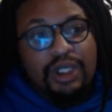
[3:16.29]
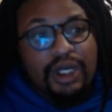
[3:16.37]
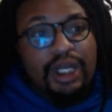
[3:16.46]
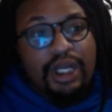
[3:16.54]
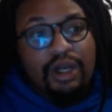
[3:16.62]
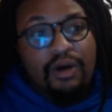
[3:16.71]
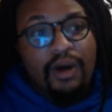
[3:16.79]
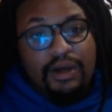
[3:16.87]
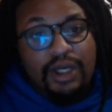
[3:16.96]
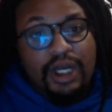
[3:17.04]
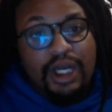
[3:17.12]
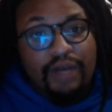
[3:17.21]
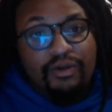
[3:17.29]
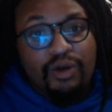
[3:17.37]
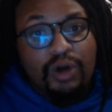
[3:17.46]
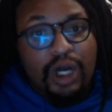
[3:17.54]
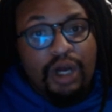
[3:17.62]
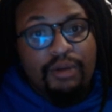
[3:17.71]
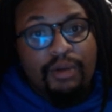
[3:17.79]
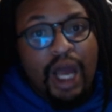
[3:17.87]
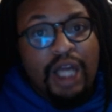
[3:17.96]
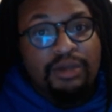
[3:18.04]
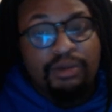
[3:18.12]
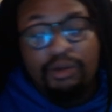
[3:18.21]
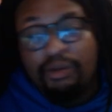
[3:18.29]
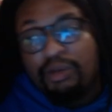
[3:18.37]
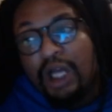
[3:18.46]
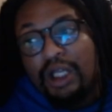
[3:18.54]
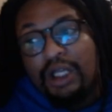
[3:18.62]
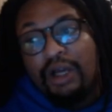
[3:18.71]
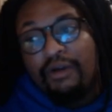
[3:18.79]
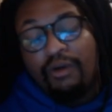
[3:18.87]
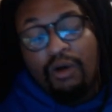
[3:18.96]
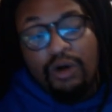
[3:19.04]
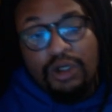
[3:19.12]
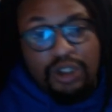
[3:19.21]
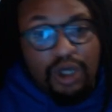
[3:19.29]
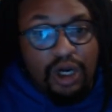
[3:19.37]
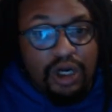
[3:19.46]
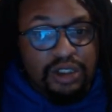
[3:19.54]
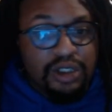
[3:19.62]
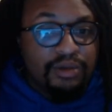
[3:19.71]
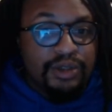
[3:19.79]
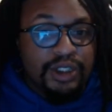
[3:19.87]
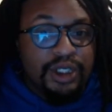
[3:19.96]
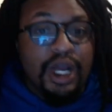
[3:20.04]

He can go out there and give you a good match, probably a 4-star or some